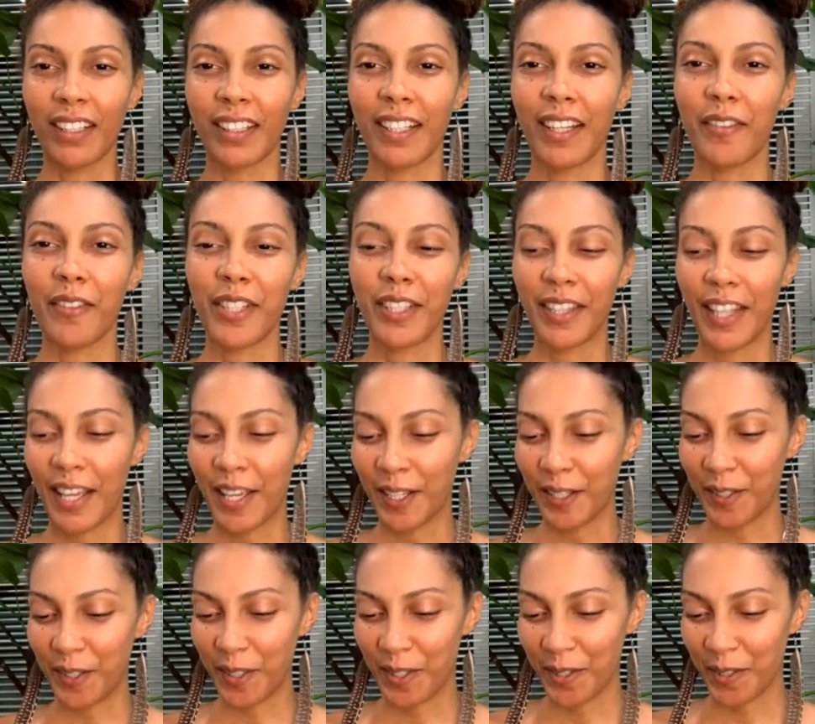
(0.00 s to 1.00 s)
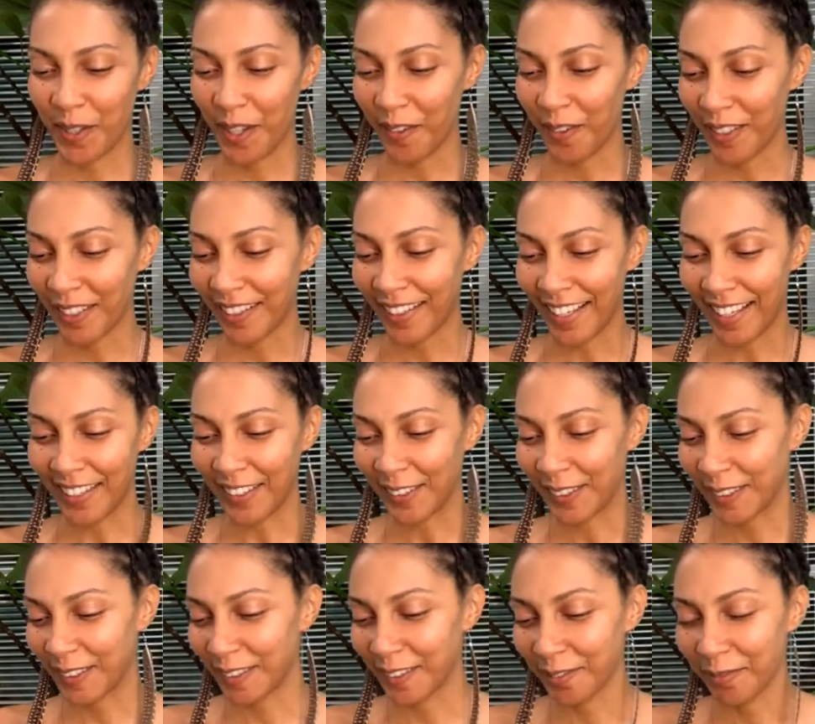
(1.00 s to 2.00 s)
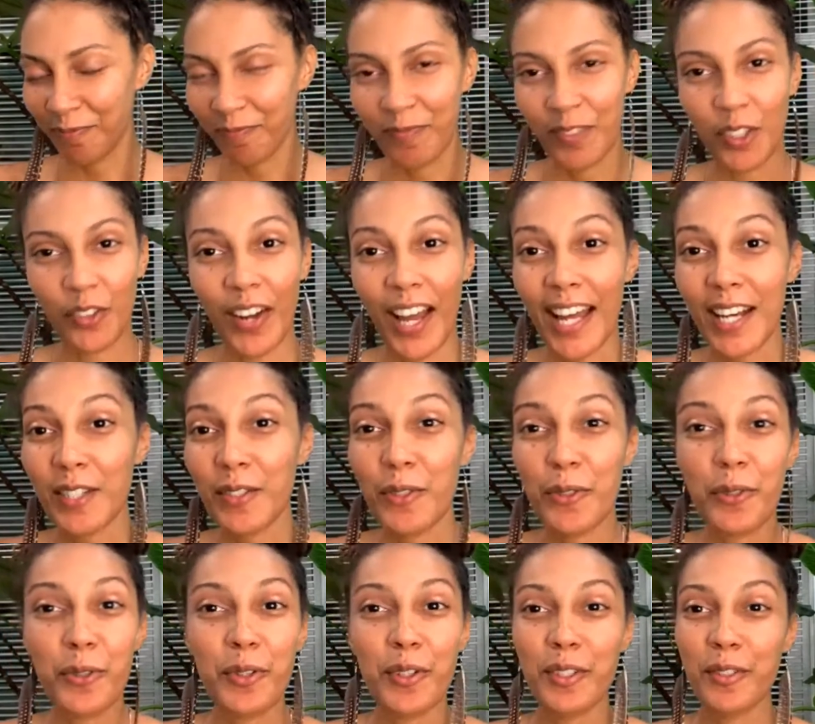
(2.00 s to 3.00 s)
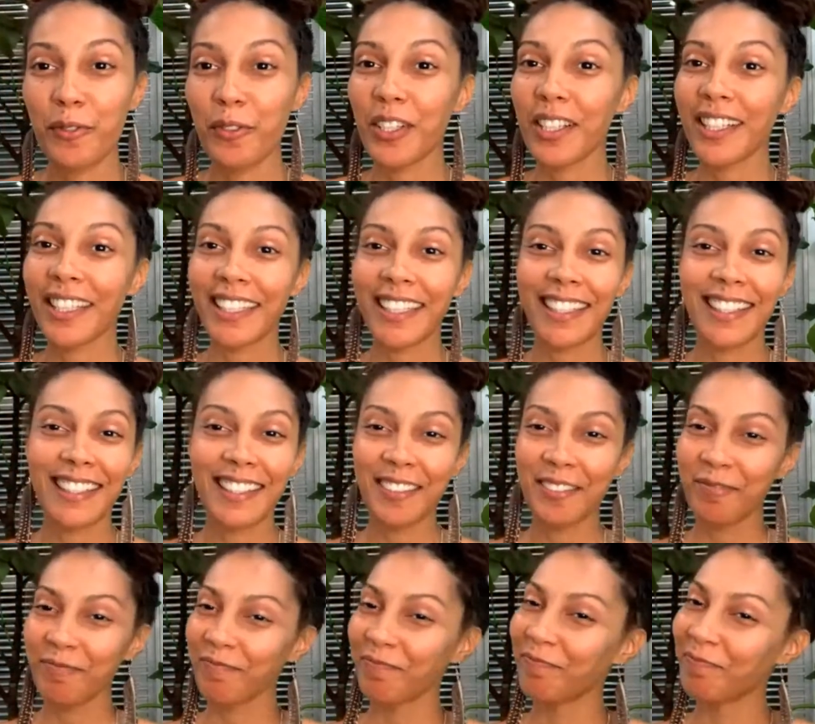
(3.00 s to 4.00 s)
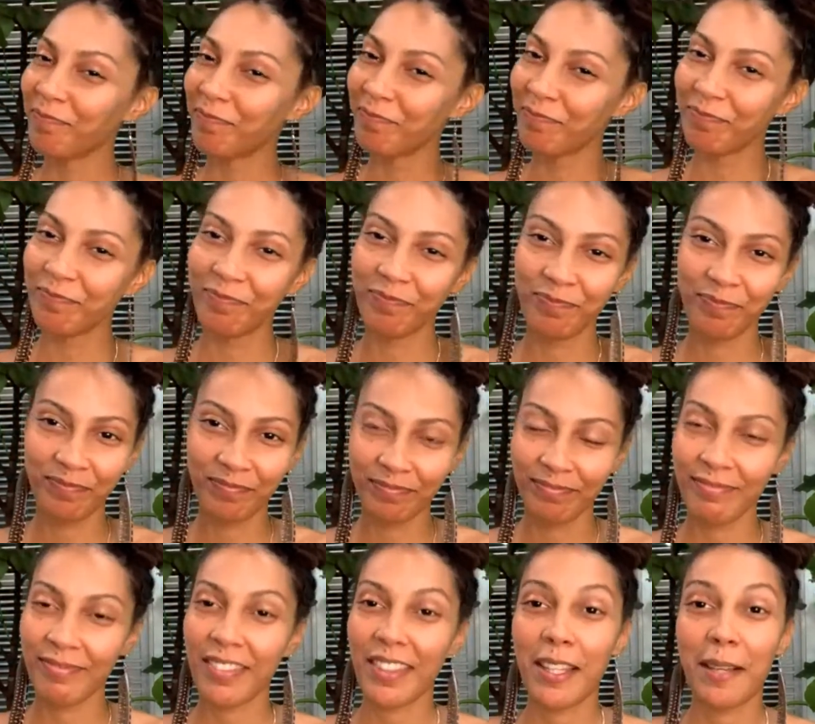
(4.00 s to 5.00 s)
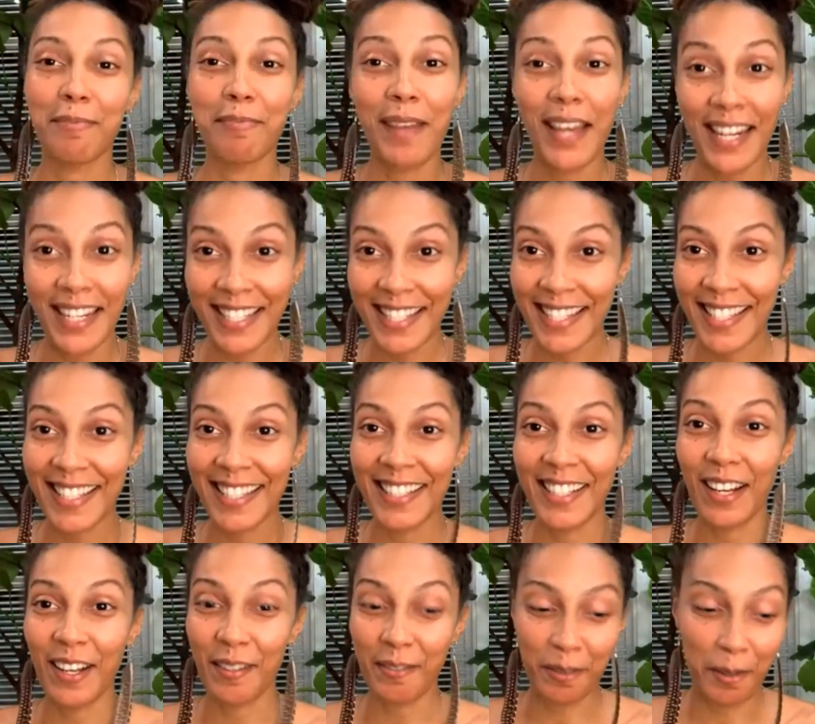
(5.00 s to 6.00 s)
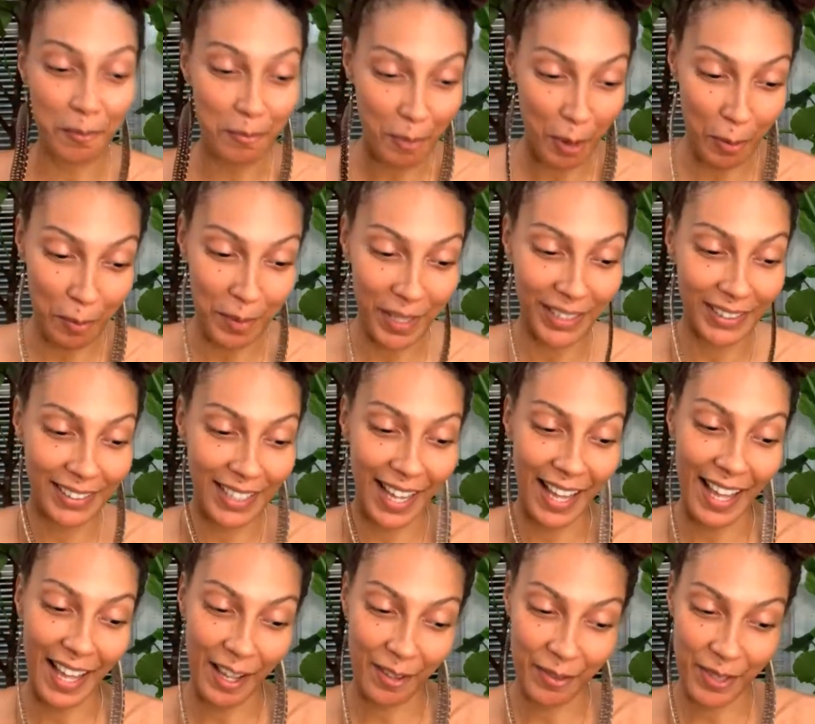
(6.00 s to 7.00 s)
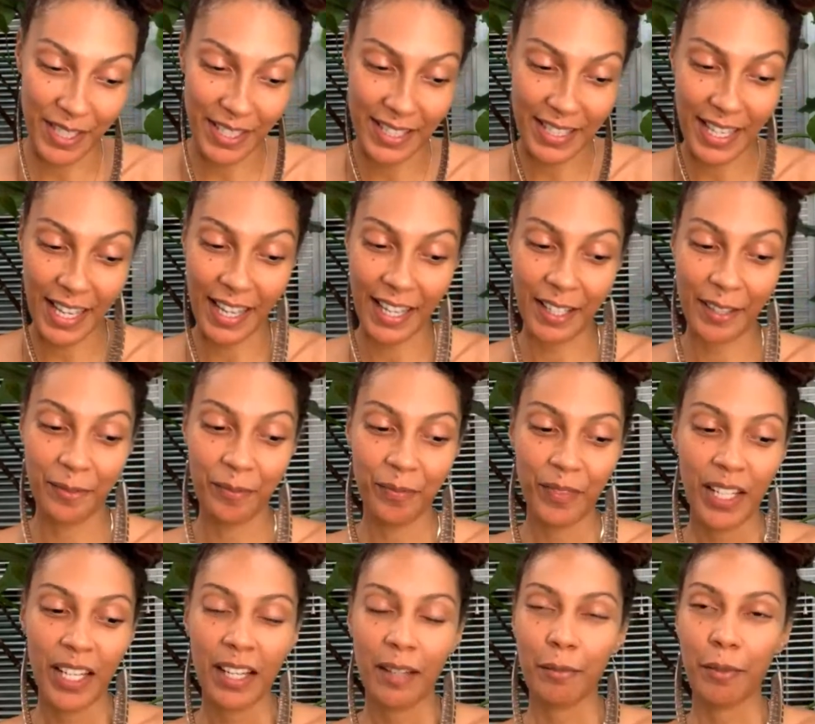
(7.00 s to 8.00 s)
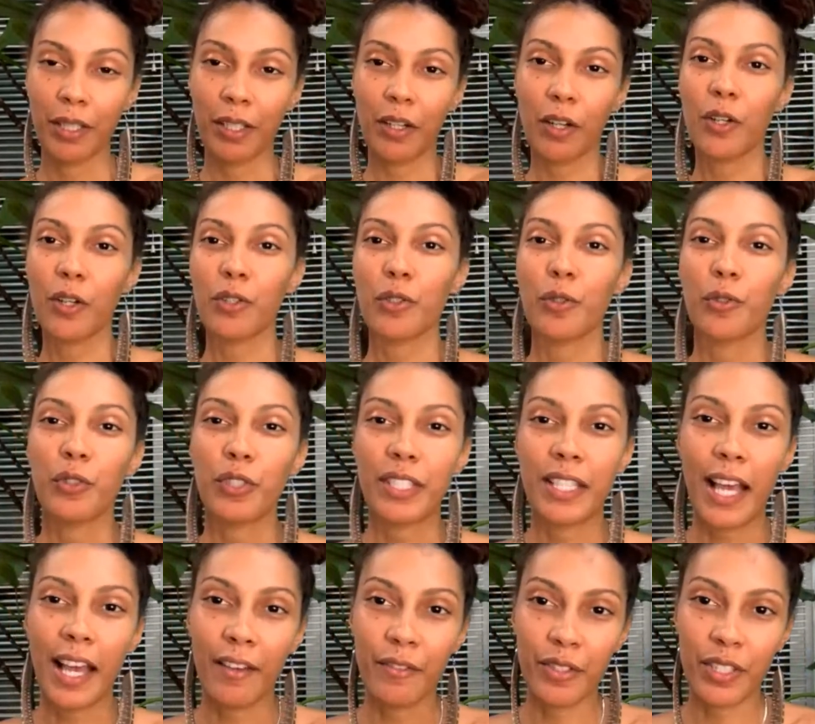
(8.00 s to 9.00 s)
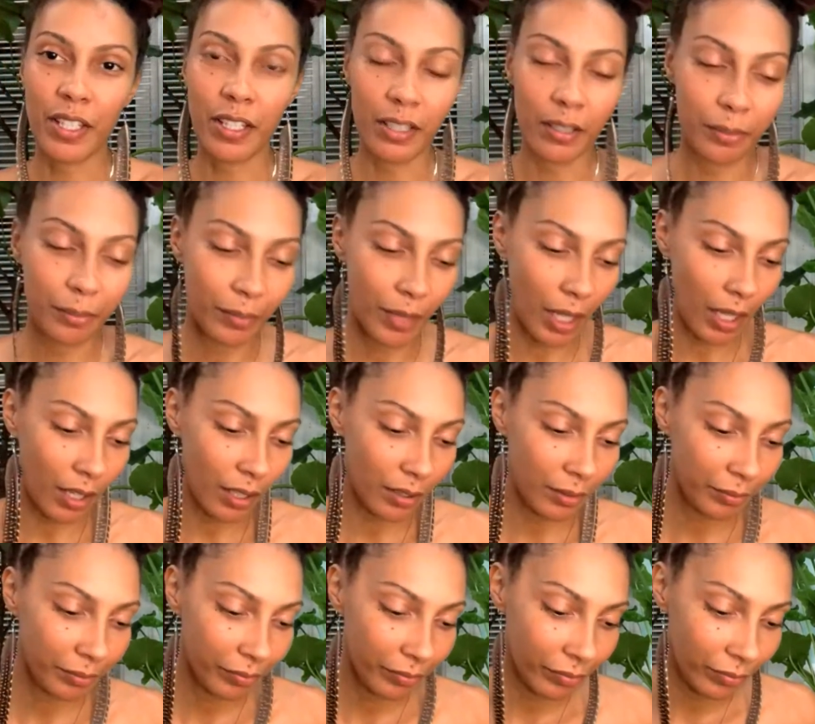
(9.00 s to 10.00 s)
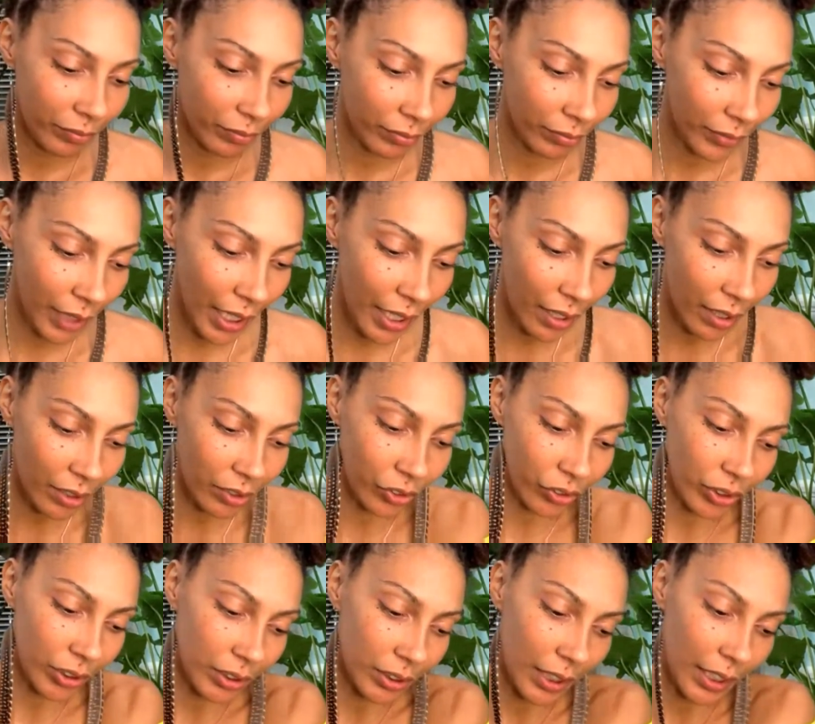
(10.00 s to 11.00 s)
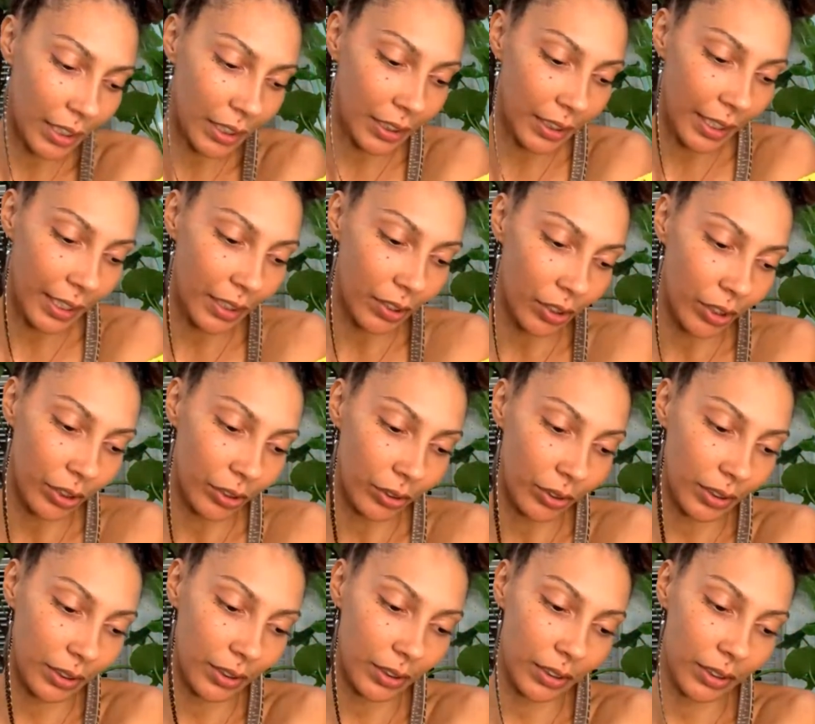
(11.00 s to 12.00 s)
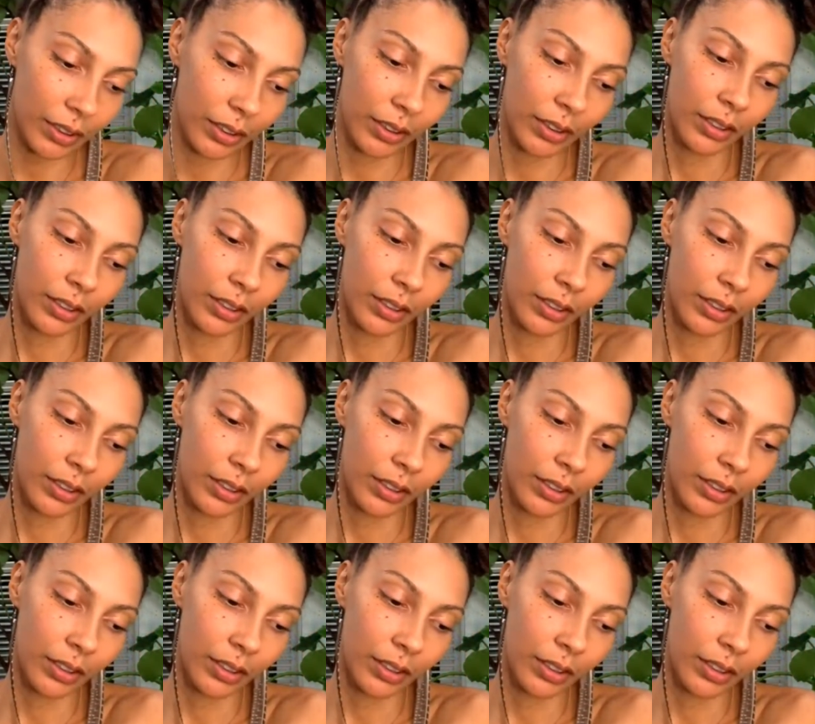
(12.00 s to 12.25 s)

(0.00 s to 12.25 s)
giving thanks. Gratitude is really the medicine of the moment, I have to say. I'm going to also just have some 888 hertz